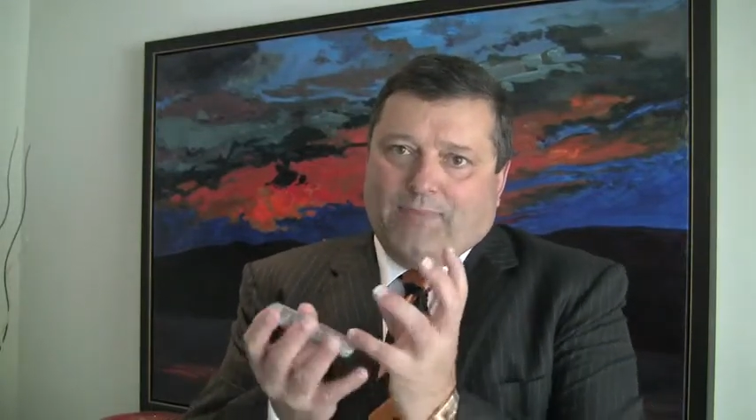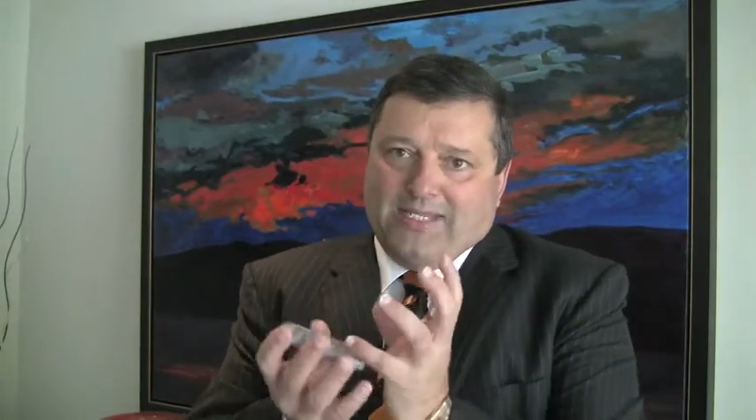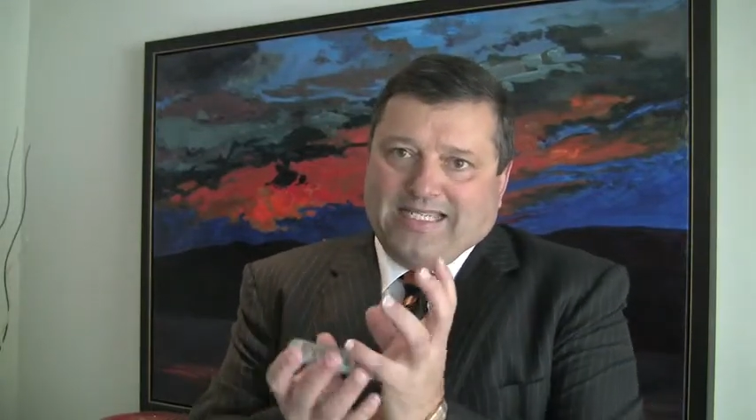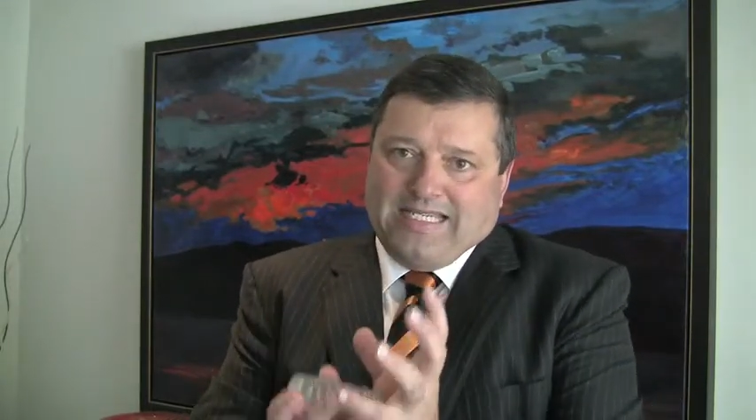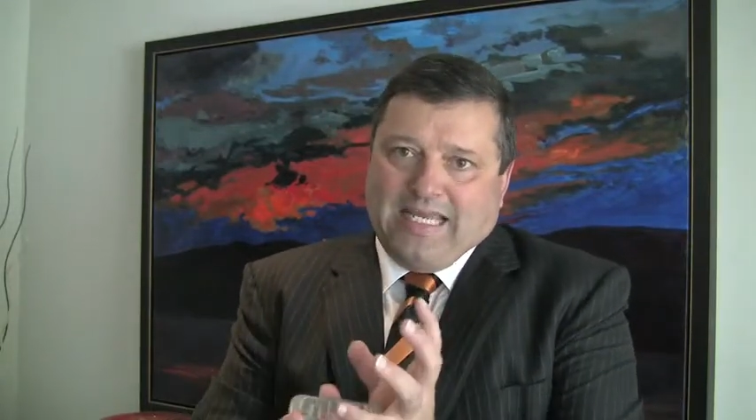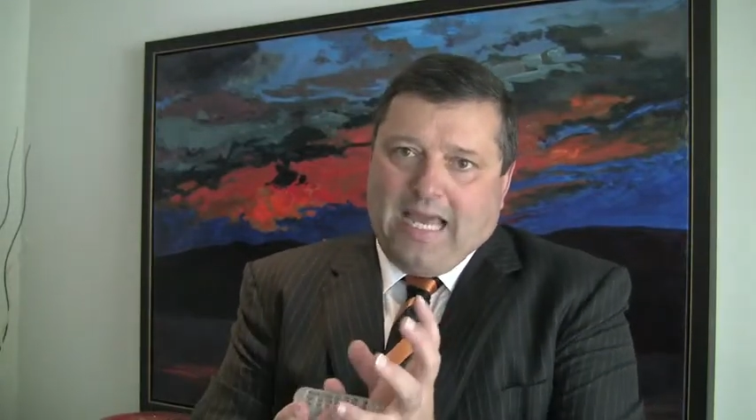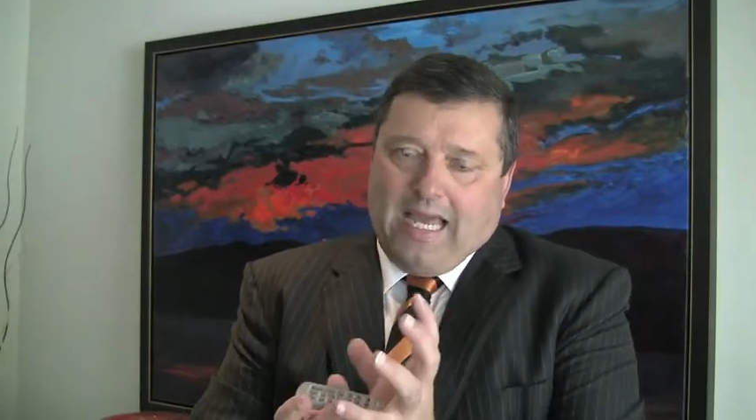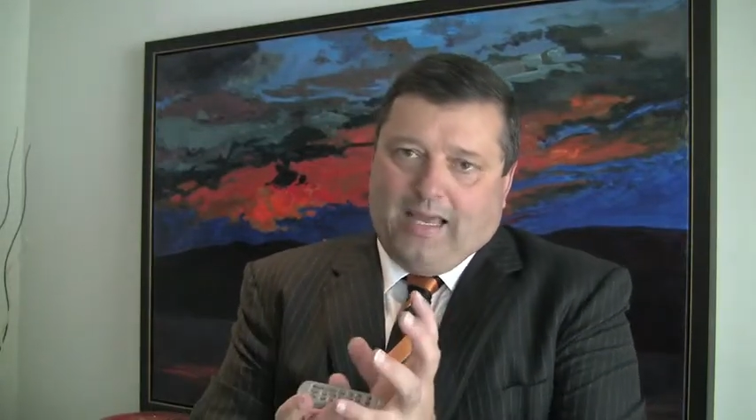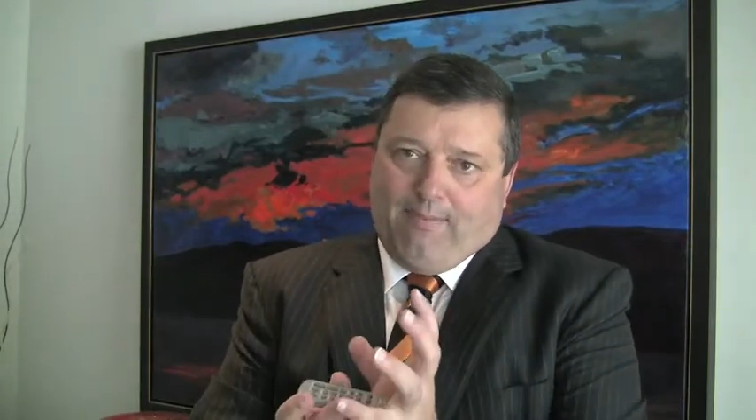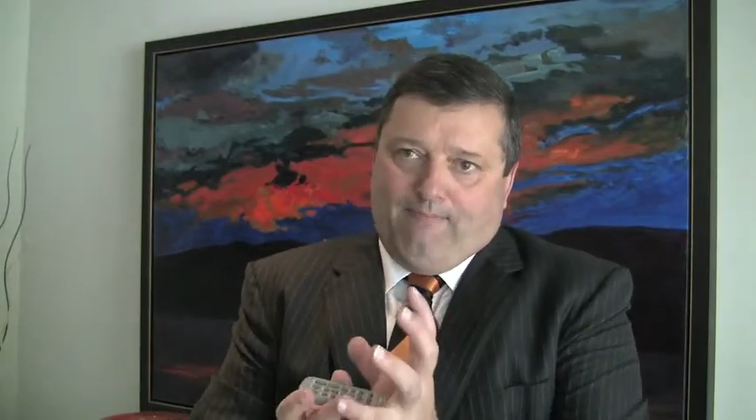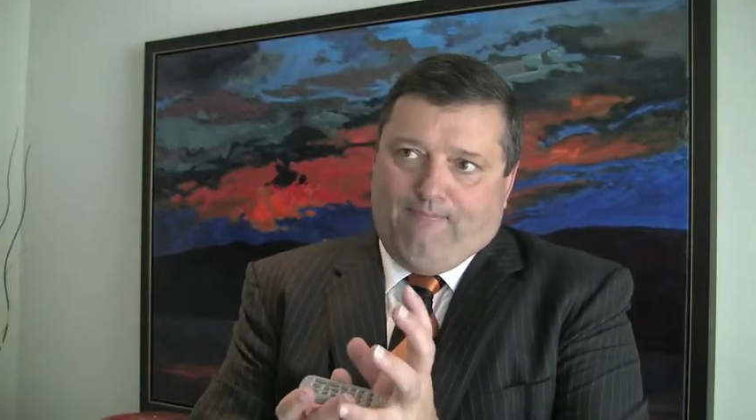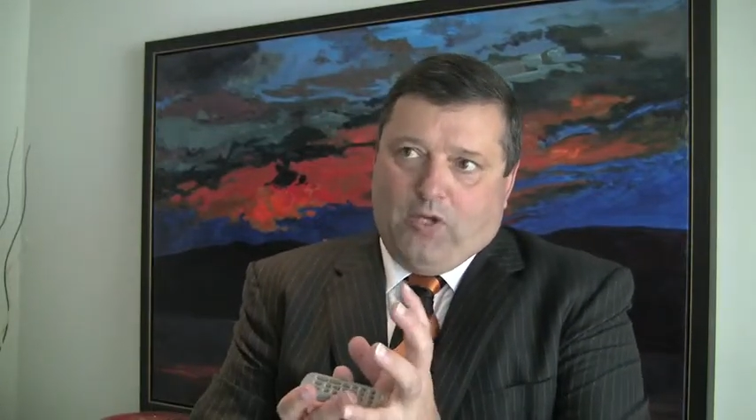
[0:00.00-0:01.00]
the
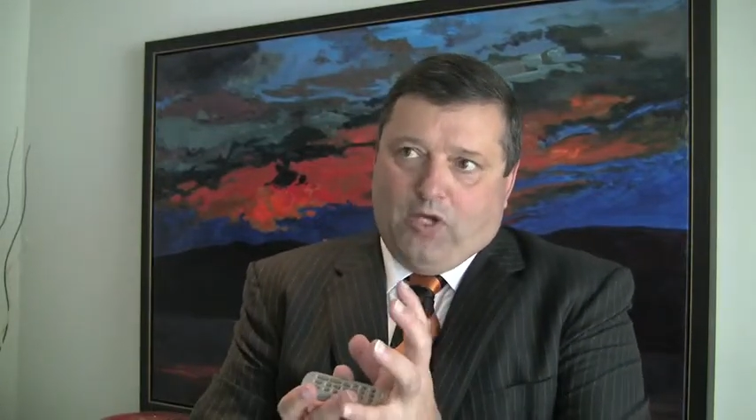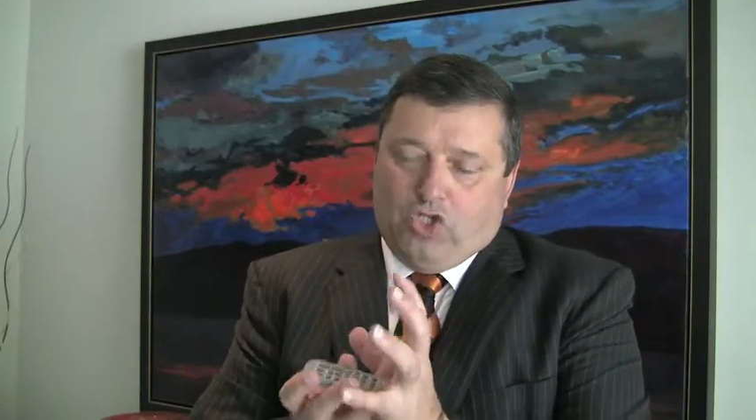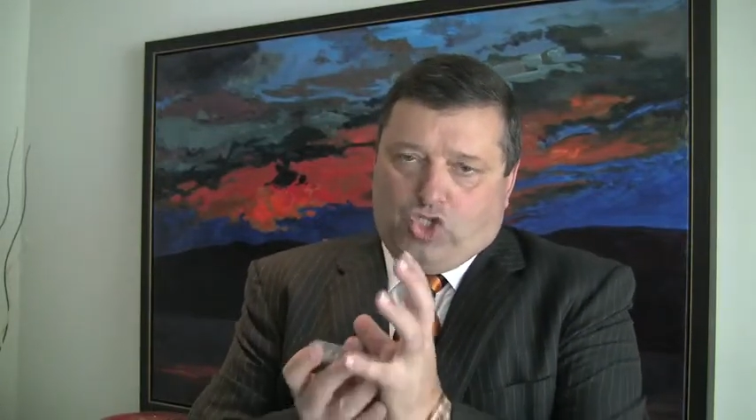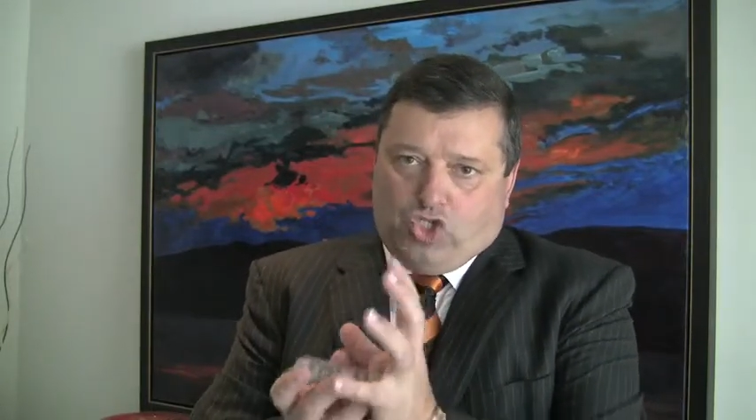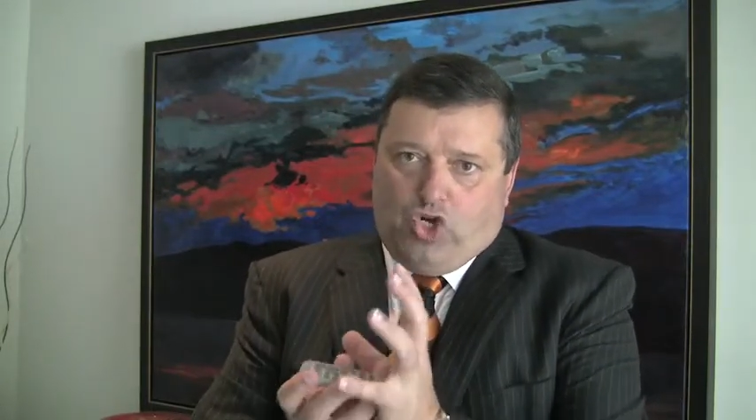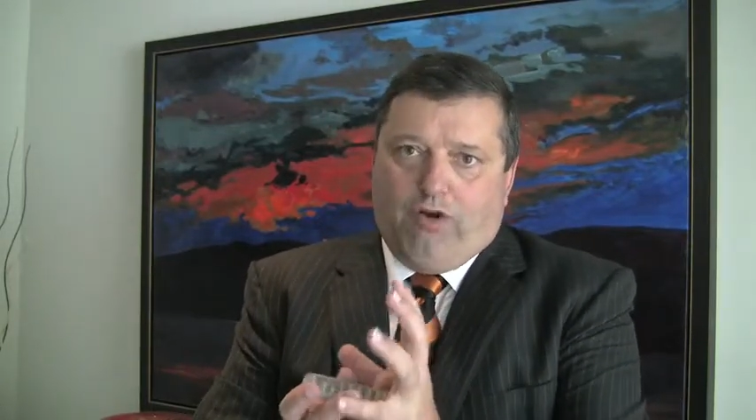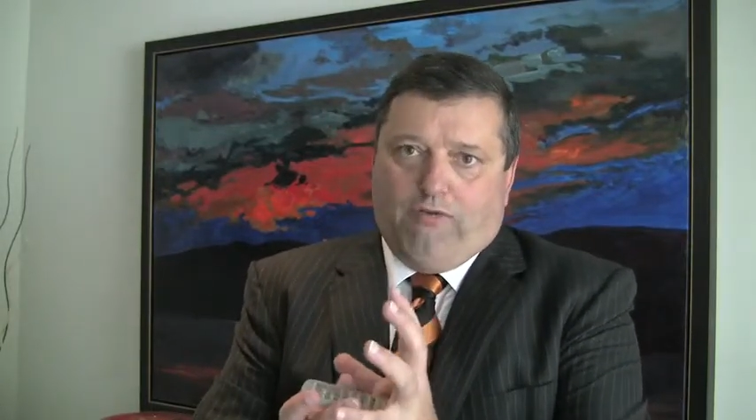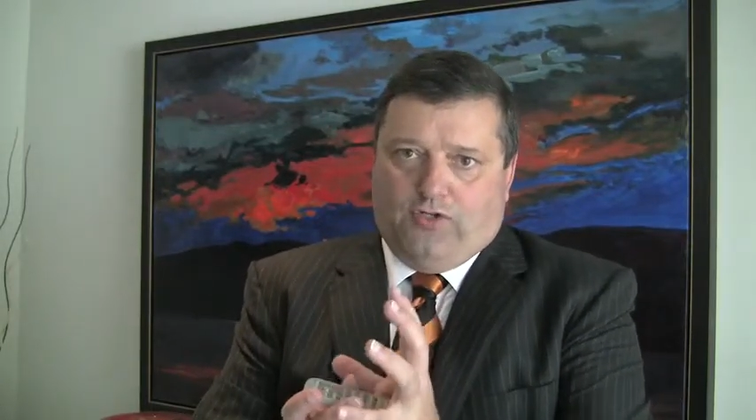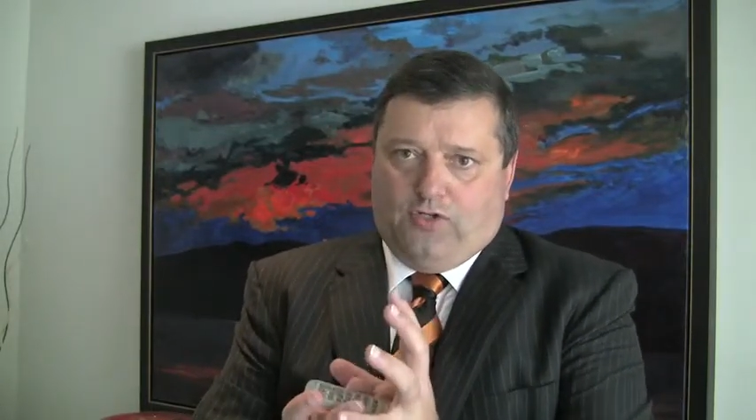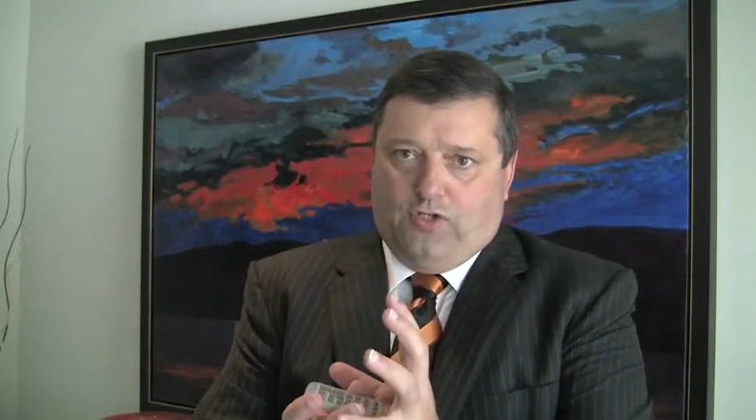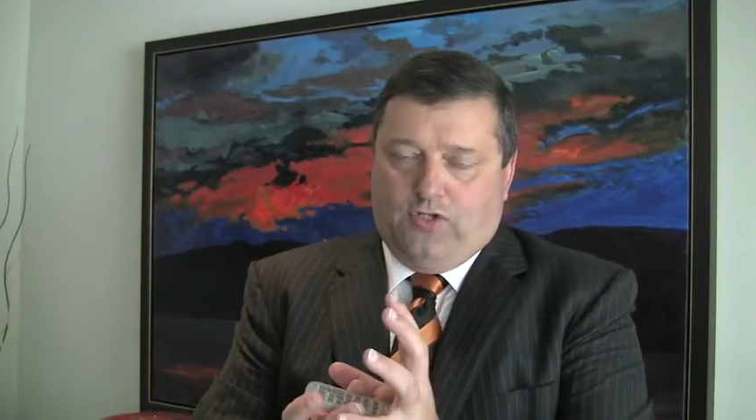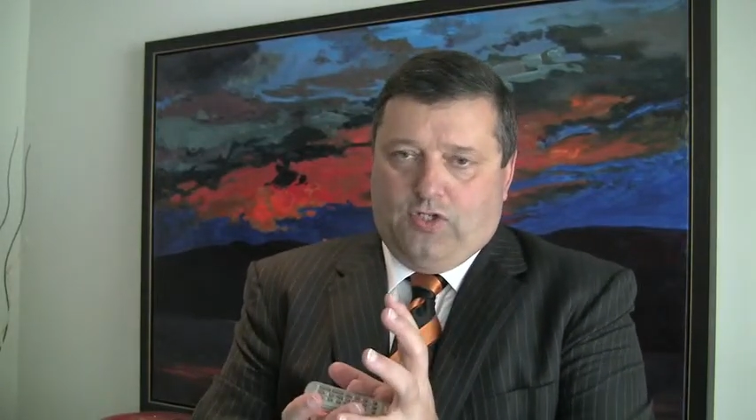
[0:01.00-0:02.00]
same
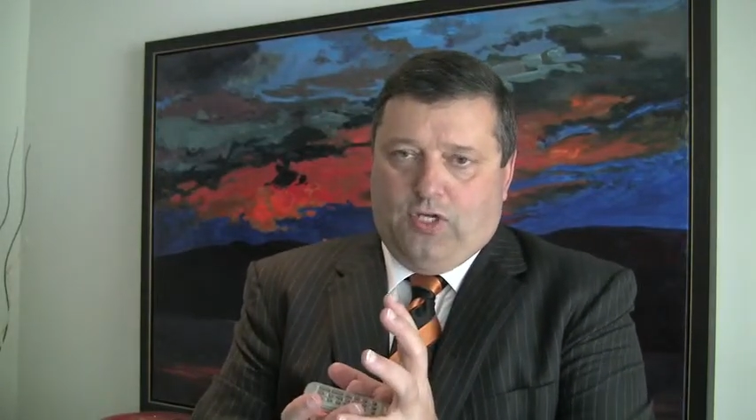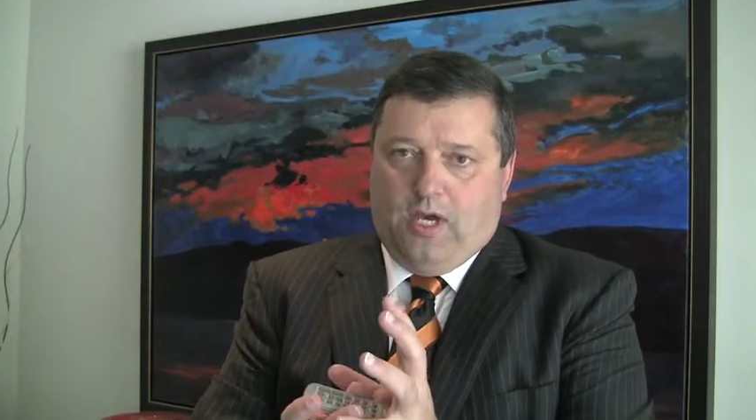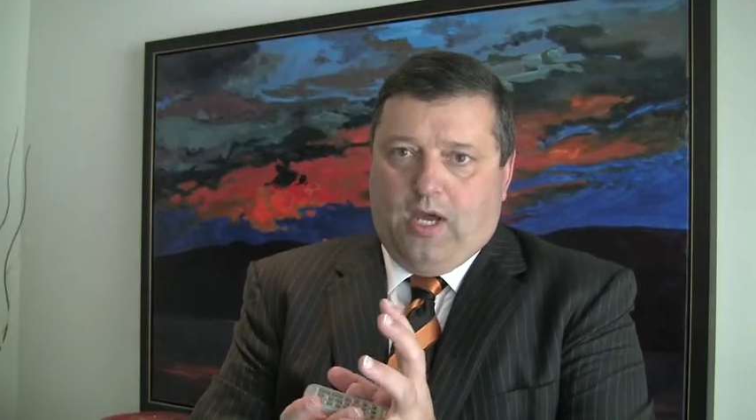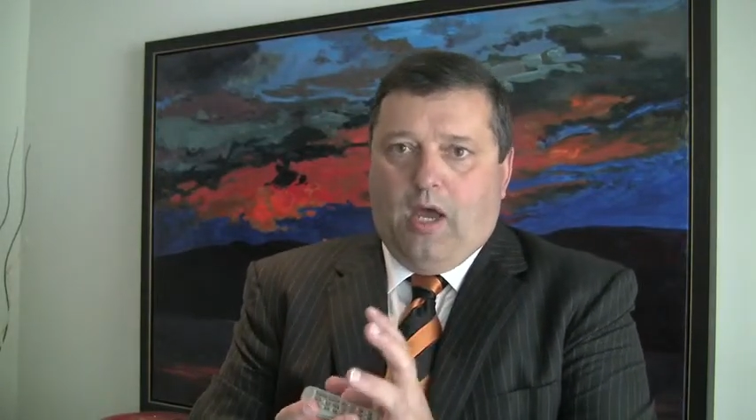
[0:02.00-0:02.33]
services,